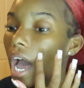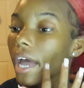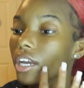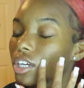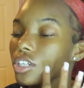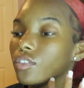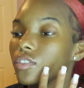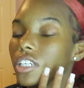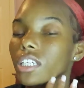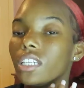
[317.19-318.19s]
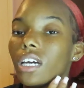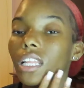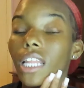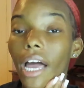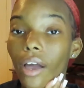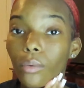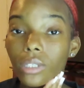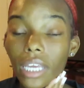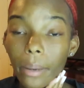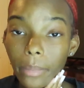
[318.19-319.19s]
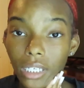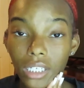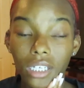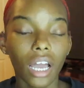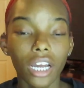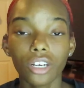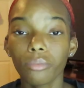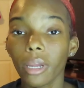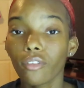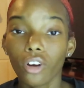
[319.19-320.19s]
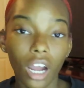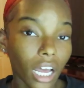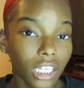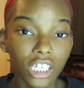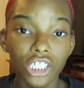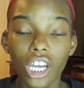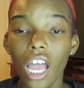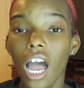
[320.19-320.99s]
I could have done a lot with that money. I could have paid for college.